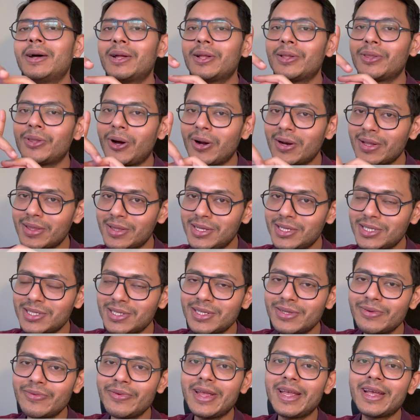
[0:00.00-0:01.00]
Not
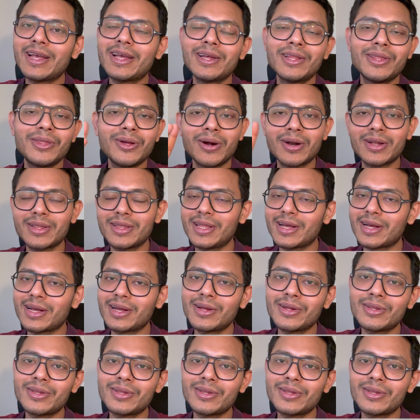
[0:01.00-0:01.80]
this week, not on the